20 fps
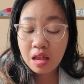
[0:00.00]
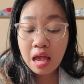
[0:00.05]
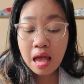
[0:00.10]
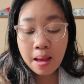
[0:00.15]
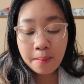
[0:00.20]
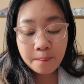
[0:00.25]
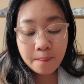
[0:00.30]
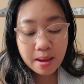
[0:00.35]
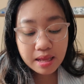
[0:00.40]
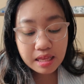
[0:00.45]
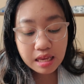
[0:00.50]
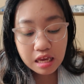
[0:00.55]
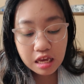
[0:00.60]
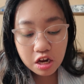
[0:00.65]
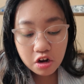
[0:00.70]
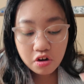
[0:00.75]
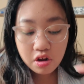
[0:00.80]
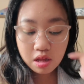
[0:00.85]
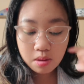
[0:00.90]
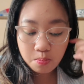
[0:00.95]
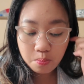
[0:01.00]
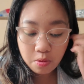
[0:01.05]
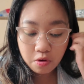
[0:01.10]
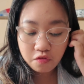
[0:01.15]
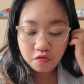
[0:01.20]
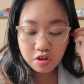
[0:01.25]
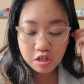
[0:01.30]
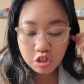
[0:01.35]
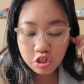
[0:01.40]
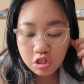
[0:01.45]
But here in
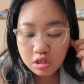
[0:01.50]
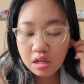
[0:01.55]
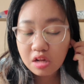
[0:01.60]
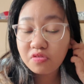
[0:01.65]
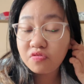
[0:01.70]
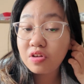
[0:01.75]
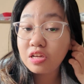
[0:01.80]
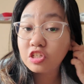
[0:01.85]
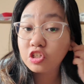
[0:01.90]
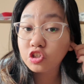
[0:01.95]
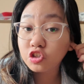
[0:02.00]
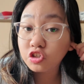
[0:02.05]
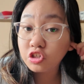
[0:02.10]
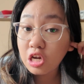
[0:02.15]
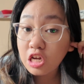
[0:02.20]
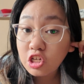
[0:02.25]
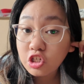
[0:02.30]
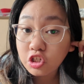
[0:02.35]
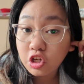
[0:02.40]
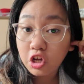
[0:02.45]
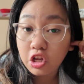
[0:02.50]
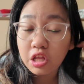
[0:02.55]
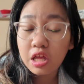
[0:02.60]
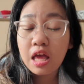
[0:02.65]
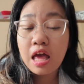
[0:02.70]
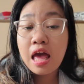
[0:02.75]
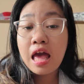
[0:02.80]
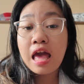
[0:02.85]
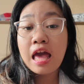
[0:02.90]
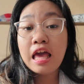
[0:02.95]
provisional registration,
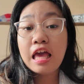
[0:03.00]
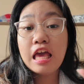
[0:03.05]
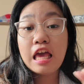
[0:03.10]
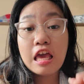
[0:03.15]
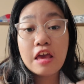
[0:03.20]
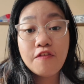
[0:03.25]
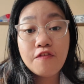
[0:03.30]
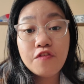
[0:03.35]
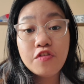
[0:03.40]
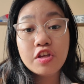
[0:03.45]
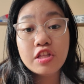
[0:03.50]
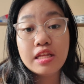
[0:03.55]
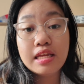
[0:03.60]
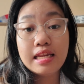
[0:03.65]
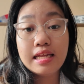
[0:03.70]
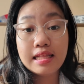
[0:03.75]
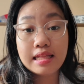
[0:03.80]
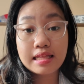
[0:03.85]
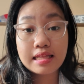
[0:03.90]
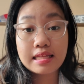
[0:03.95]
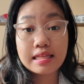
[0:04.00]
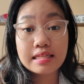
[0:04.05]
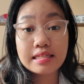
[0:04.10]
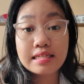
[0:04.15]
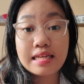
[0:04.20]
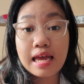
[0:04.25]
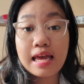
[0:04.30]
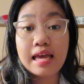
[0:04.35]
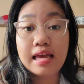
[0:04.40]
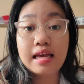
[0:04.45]
if you didn't
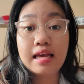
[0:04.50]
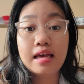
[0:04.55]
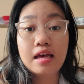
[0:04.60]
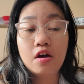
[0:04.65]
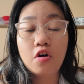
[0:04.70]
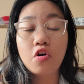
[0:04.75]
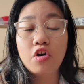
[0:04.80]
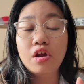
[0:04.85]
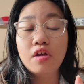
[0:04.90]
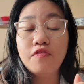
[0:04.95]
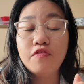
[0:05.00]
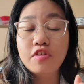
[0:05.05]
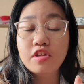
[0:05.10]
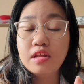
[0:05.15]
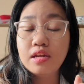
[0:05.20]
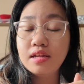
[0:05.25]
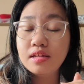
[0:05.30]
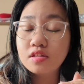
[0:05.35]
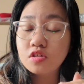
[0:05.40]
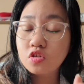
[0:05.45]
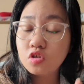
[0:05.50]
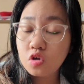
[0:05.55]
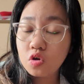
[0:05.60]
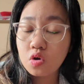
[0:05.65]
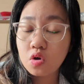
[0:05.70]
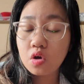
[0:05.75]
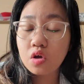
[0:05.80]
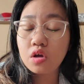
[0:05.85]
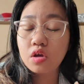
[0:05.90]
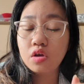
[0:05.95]
take or if you didn't took
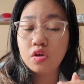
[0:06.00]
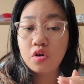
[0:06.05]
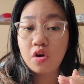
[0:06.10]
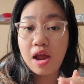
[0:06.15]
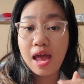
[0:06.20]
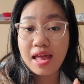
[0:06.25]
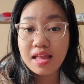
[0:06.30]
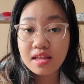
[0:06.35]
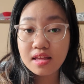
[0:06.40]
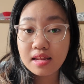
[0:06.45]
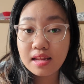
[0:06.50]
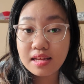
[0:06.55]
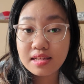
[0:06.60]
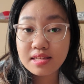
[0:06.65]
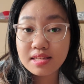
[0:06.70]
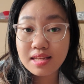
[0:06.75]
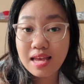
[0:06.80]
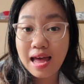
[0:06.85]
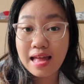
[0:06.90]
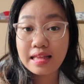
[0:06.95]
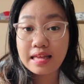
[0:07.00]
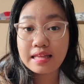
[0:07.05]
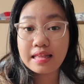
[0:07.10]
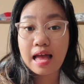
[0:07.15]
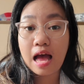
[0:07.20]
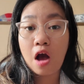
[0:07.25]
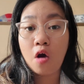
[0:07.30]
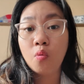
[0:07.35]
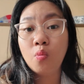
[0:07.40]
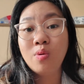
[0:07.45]
your NCLEX
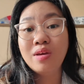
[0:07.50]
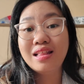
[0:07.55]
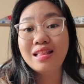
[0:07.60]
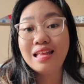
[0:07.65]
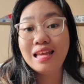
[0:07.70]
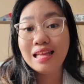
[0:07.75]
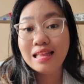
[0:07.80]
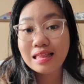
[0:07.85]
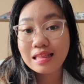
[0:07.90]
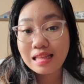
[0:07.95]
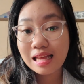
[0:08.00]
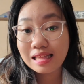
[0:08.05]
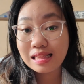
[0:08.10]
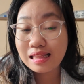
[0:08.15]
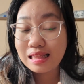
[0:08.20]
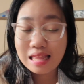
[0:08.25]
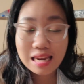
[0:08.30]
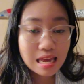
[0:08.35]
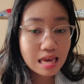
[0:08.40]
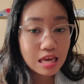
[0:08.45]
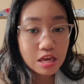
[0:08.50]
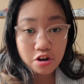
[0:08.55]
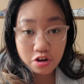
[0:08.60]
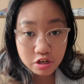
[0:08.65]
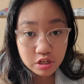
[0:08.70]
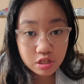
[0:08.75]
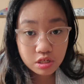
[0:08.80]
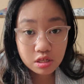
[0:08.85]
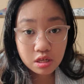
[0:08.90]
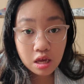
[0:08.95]
Canada within that 3
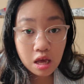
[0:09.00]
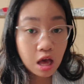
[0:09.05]
years,